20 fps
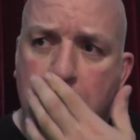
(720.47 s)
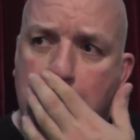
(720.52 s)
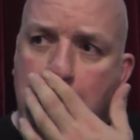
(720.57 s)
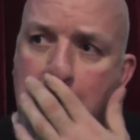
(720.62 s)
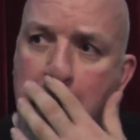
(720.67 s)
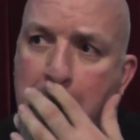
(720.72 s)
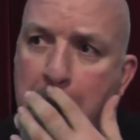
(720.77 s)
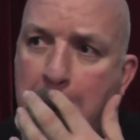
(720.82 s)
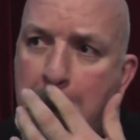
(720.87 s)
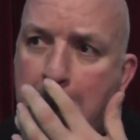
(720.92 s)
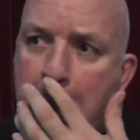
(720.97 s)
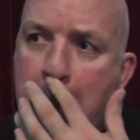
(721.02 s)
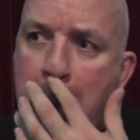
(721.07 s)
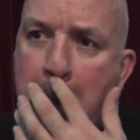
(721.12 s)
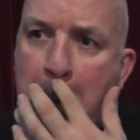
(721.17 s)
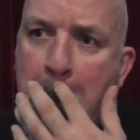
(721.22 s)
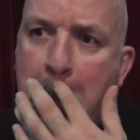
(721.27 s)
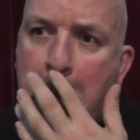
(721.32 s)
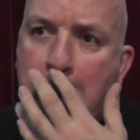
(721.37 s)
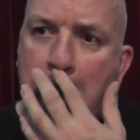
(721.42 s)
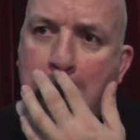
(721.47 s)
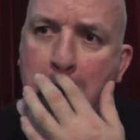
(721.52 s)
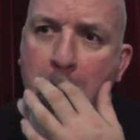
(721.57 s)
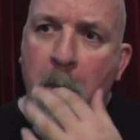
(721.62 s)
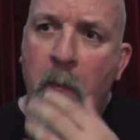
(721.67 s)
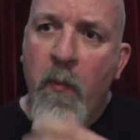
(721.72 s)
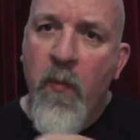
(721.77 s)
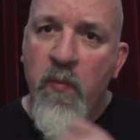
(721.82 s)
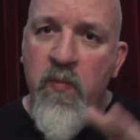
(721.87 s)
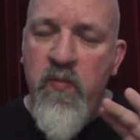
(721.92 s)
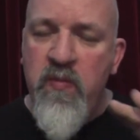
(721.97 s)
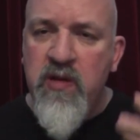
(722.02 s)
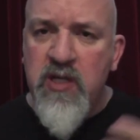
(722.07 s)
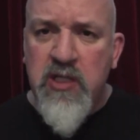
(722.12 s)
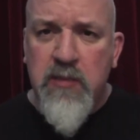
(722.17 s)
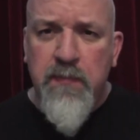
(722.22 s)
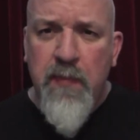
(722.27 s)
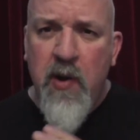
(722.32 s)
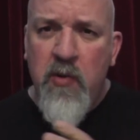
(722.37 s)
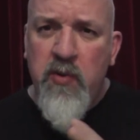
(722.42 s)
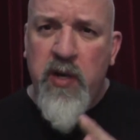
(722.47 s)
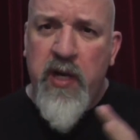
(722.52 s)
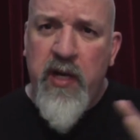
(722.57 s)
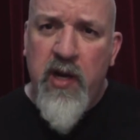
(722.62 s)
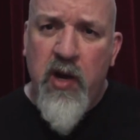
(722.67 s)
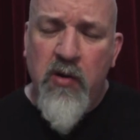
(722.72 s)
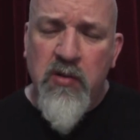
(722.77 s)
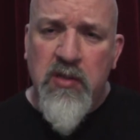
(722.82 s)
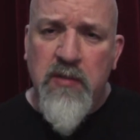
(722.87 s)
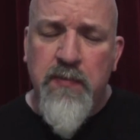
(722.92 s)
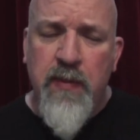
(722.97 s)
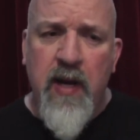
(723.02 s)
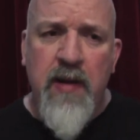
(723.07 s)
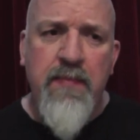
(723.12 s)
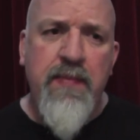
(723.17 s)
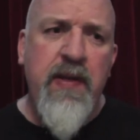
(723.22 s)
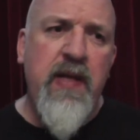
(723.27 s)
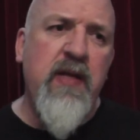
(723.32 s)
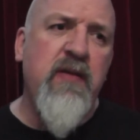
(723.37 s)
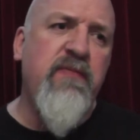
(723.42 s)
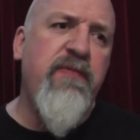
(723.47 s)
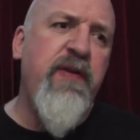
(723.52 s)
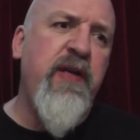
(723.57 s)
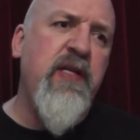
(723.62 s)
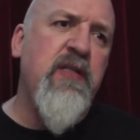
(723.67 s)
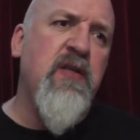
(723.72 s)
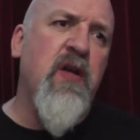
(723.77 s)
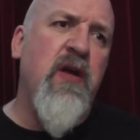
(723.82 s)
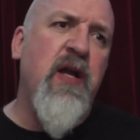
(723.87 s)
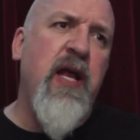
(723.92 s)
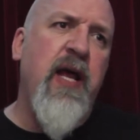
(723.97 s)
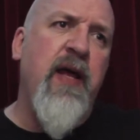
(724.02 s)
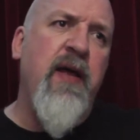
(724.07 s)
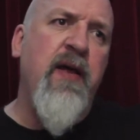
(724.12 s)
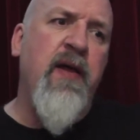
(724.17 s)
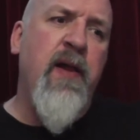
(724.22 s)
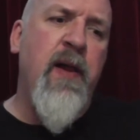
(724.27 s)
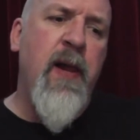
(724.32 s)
um, smoky notes maybe and things like